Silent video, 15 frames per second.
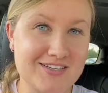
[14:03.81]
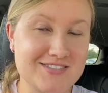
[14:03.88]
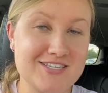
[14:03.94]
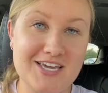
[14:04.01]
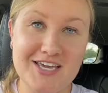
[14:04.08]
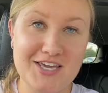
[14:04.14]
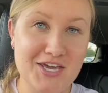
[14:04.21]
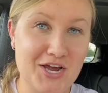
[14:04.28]

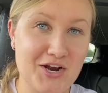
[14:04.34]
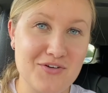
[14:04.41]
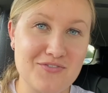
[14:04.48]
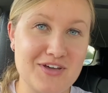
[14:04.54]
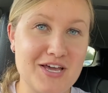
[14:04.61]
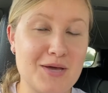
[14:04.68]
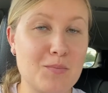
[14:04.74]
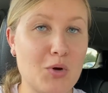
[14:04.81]
taken care of
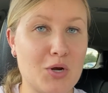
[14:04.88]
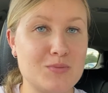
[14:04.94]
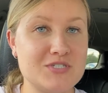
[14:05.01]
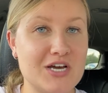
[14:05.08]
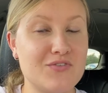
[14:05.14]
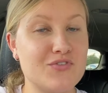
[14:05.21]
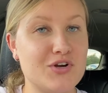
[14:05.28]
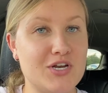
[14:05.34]
it and put him
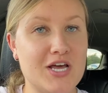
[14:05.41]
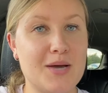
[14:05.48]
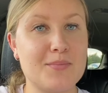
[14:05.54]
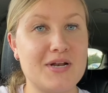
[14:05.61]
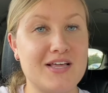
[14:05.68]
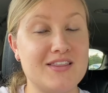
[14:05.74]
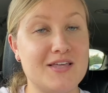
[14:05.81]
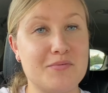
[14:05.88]
down for a nap
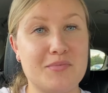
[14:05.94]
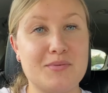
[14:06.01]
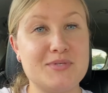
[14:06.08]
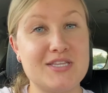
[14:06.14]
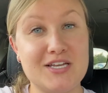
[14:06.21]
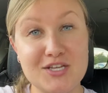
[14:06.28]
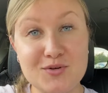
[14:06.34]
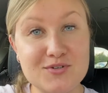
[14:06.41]
and I think maybe
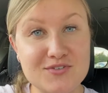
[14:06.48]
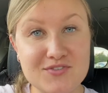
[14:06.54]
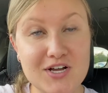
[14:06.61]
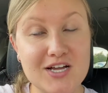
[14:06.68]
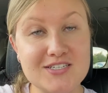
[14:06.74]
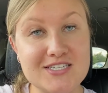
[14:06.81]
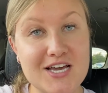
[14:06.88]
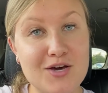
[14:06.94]
then he would have
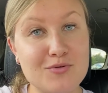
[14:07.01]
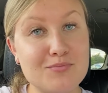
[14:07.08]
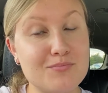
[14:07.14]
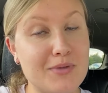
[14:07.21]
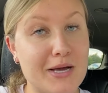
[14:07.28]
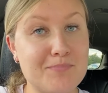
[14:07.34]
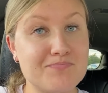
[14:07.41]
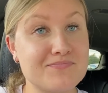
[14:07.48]
gone down
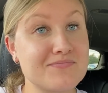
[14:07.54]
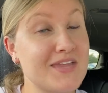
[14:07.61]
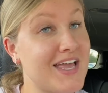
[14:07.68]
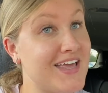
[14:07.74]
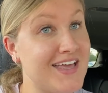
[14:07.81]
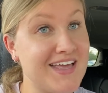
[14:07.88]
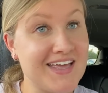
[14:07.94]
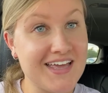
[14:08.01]
but
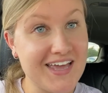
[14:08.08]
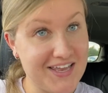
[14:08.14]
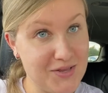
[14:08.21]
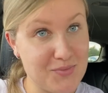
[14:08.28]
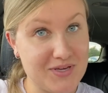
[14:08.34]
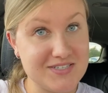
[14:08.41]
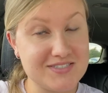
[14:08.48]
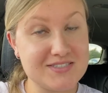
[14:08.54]

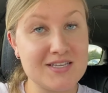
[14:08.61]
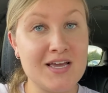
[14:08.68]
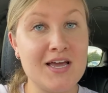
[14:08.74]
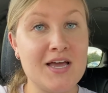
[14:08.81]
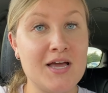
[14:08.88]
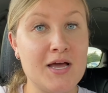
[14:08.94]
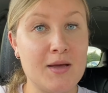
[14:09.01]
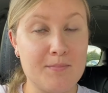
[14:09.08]
anyways
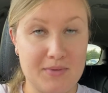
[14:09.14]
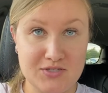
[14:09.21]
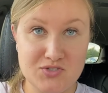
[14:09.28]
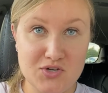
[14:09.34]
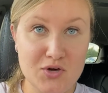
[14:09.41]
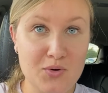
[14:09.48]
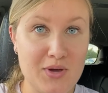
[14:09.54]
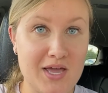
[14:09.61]
I'm about to
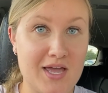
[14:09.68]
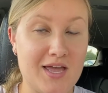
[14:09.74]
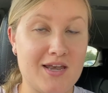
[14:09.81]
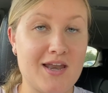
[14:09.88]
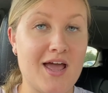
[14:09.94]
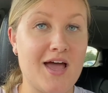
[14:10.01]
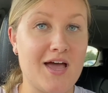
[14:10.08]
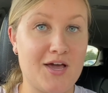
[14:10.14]
go
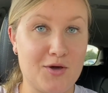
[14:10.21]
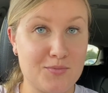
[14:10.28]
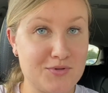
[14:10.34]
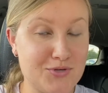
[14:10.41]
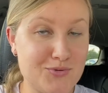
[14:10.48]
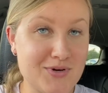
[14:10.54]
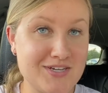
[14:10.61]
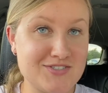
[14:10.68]
in I hope that
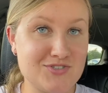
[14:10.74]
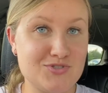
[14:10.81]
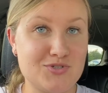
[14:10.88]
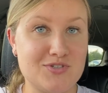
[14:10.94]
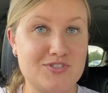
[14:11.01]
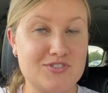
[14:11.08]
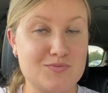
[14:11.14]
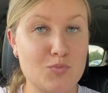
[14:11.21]
you guys
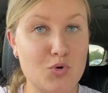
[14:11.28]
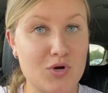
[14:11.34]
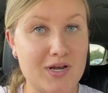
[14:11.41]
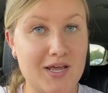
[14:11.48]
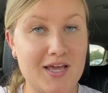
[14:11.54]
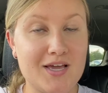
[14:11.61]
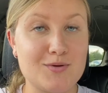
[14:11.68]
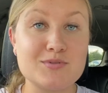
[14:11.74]
enjoyed this
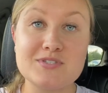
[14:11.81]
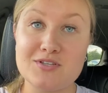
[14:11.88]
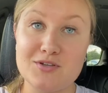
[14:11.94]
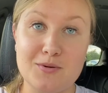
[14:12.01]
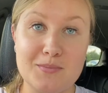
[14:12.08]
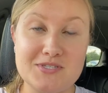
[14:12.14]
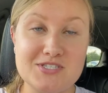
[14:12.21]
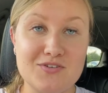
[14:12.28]
morning it was a
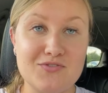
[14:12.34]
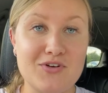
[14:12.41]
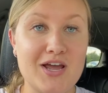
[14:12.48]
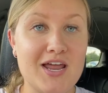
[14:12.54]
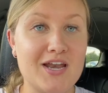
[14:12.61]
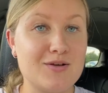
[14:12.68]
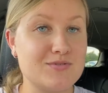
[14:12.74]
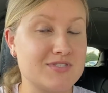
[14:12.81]
little bit
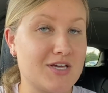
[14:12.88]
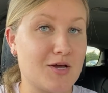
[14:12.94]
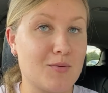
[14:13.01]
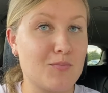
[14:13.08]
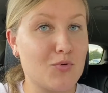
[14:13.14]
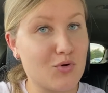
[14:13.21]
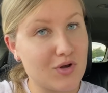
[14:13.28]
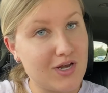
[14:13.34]
different it was like a
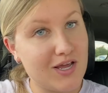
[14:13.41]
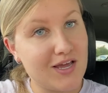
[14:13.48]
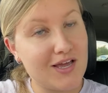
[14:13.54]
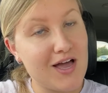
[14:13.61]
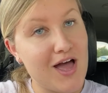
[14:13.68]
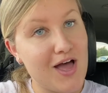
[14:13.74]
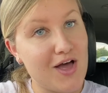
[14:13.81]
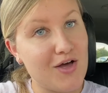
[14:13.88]
morning
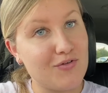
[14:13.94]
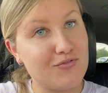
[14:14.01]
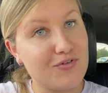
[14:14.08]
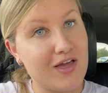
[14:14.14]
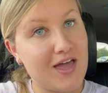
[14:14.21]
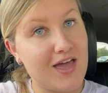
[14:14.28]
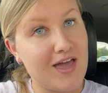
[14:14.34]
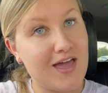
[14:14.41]
of
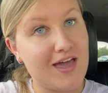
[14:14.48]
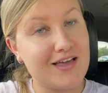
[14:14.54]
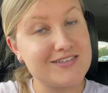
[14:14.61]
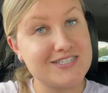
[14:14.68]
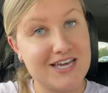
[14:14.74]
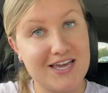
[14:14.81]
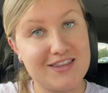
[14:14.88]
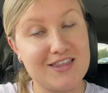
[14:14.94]
a
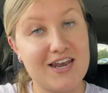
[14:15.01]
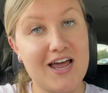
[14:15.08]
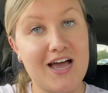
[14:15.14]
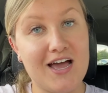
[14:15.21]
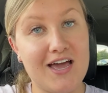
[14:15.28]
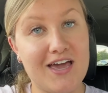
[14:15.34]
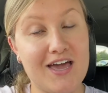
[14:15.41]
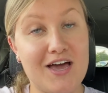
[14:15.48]
day that
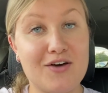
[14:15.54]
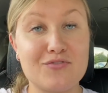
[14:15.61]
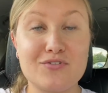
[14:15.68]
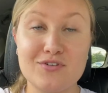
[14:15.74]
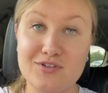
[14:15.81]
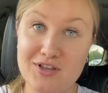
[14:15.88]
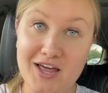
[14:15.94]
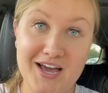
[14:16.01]
I have
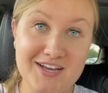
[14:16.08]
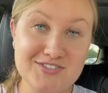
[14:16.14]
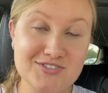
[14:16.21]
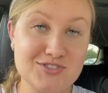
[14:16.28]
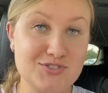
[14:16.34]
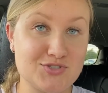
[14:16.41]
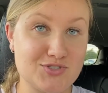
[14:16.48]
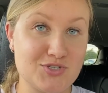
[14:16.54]

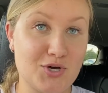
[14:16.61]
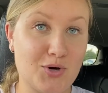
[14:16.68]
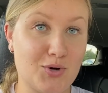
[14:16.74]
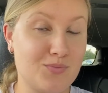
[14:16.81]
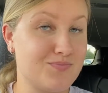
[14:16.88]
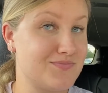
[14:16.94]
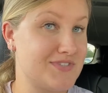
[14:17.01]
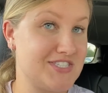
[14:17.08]
class
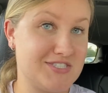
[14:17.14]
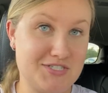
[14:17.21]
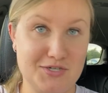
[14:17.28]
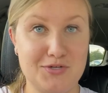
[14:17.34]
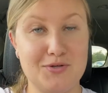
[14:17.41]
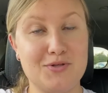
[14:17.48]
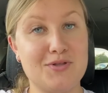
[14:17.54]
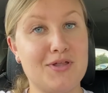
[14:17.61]
so
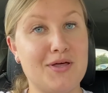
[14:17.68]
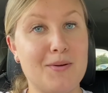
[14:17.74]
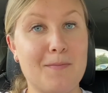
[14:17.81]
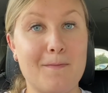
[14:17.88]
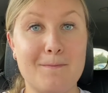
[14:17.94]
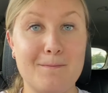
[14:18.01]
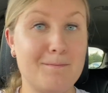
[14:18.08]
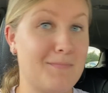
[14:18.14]
still
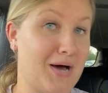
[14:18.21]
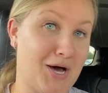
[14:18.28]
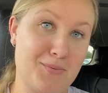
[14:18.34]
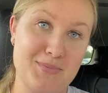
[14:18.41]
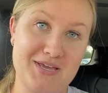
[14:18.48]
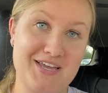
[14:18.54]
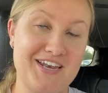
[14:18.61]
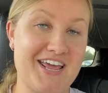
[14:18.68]

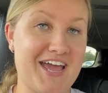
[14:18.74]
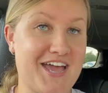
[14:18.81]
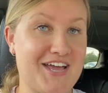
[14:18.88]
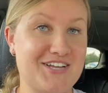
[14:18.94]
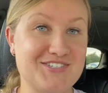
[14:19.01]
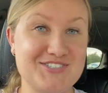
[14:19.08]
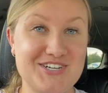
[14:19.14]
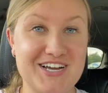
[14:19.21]
momming
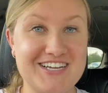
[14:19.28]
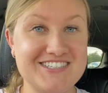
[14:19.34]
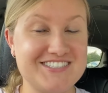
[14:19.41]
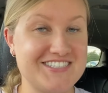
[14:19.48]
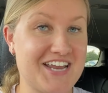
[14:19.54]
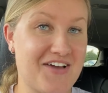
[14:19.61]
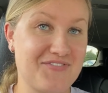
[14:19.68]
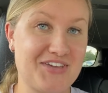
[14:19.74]
and trying
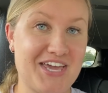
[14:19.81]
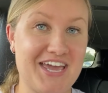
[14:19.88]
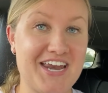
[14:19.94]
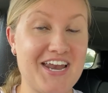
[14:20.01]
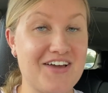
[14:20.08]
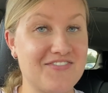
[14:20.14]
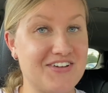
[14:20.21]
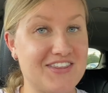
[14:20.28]
to navigate
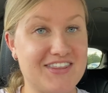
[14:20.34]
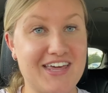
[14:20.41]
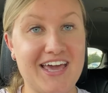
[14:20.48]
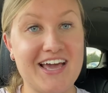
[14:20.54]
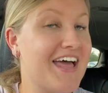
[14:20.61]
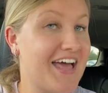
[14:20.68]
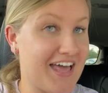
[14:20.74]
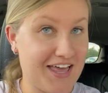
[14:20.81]

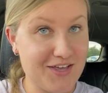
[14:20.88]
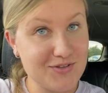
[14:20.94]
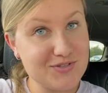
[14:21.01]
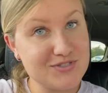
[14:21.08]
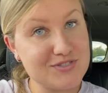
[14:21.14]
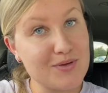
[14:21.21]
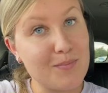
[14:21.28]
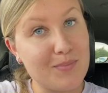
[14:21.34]
everything
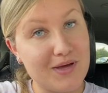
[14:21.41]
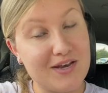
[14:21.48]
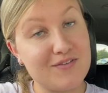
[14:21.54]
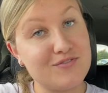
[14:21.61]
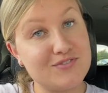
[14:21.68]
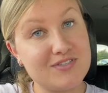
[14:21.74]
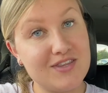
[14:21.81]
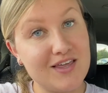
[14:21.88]
else but
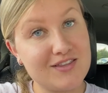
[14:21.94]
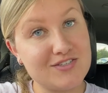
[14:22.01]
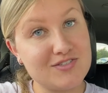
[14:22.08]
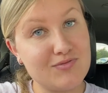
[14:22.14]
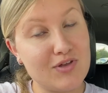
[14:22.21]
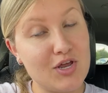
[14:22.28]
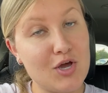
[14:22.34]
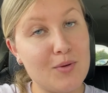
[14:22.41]
if you did like this
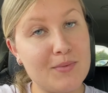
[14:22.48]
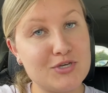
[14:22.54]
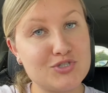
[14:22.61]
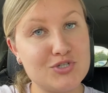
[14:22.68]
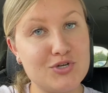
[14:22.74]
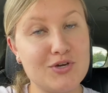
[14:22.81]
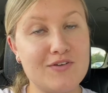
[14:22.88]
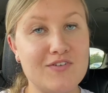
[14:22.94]
video make
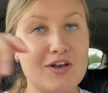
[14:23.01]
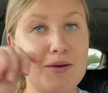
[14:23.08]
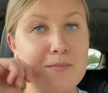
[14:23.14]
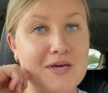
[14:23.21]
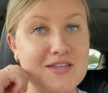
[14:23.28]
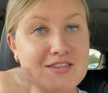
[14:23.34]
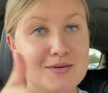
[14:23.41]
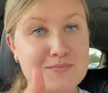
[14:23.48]
sure you give it a
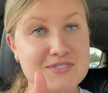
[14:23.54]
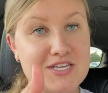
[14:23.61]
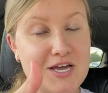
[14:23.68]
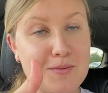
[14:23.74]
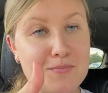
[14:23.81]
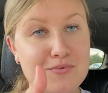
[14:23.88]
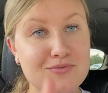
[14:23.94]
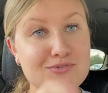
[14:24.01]
big thumbs
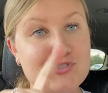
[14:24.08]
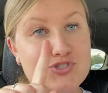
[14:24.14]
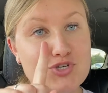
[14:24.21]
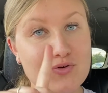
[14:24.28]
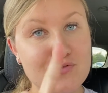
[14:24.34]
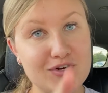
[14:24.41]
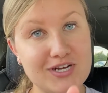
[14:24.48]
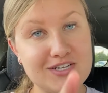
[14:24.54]
up
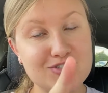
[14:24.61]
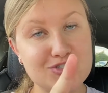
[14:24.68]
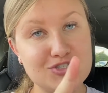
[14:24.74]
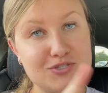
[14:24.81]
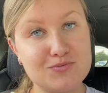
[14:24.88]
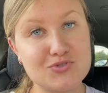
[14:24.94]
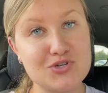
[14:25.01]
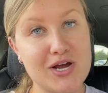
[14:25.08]
don't forget to
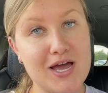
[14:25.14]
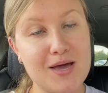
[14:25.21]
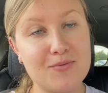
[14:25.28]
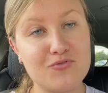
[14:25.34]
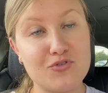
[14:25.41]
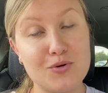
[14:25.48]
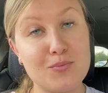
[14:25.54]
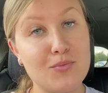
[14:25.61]
subscribe
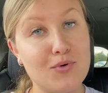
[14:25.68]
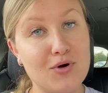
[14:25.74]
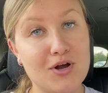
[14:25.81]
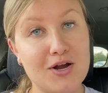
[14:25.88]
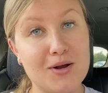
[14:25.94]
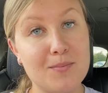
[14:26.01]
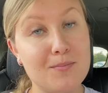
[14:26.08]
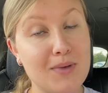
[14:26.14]
for
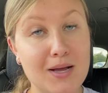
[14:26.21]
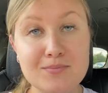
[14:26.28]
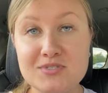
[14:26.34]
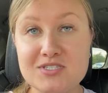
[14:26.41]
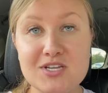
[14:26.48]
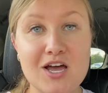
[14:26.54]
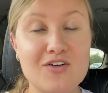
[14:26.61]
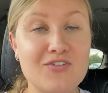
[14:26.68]
more mom
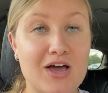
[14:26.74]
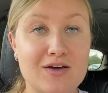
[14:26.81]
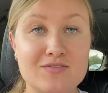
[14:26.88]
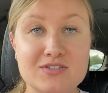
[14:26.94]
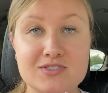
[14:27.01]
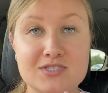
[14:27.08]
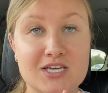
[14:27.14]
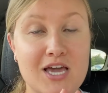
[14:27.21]
stuff
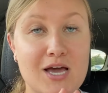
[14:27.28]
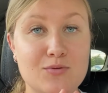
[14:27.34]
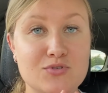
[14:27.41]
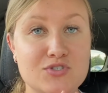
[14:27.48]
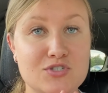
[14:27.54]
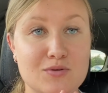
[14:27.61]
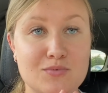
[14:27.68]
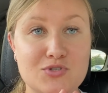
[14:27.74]
obviously I will
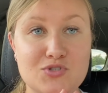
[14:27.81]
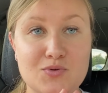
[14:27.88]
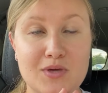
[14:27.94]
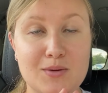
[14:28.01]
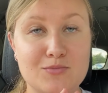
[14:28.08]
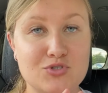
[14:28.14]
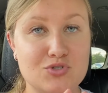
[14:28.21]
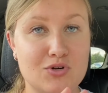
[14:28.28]
still be
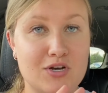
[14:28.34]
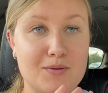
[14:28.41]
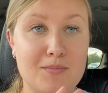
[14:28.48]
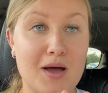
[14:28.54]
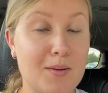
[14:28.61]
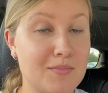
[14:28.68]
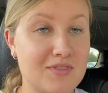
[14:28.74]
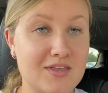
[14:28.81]
doing majority
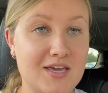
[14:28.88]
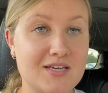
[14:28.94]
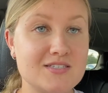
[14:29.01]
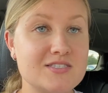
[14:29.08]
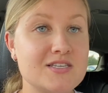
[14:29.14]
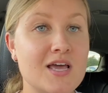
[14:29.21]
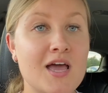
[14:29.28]
mom things